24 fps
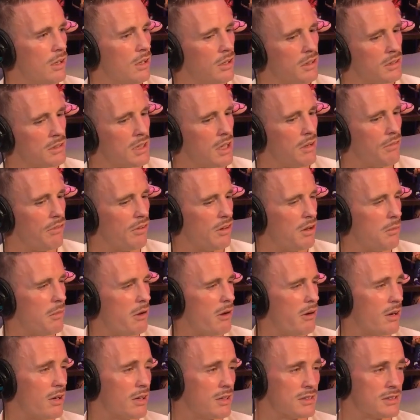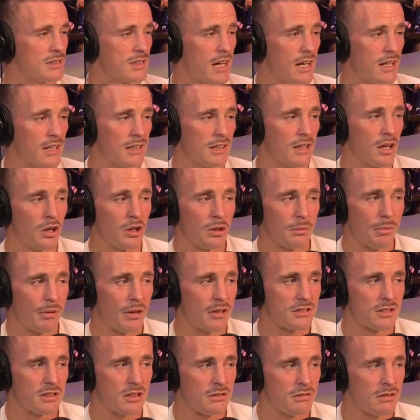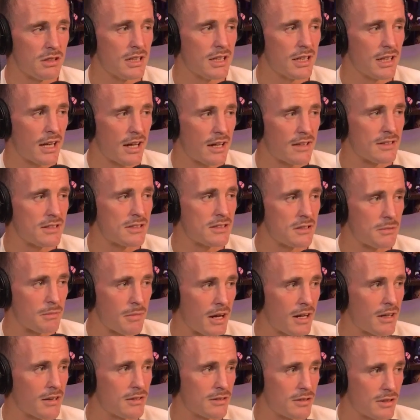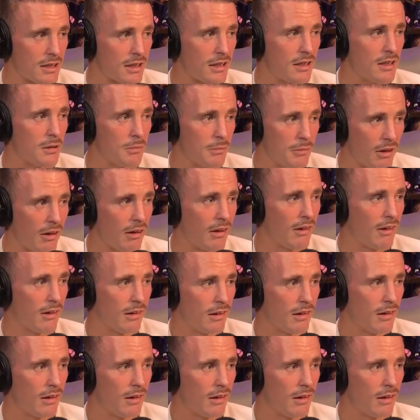Look yourself in the mirror and understand the only person that really cares is the man that's looking in the mirror.